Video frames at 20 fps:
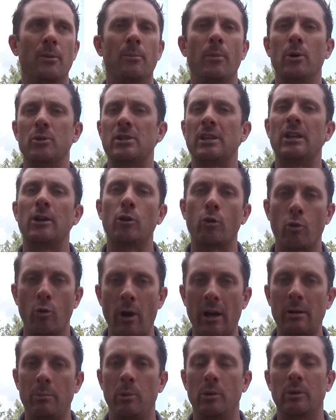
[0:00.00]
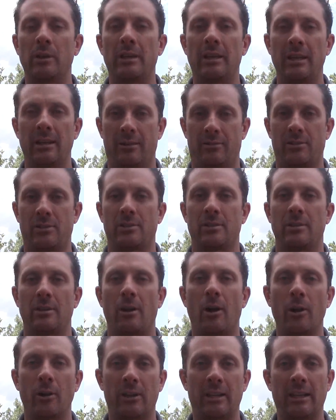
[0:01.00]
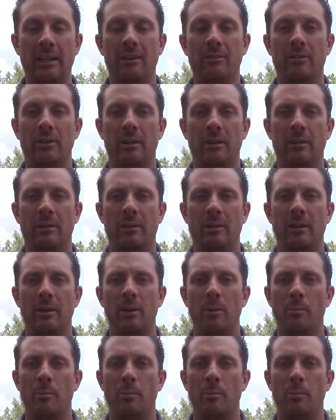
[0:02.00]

most incredible gifts are given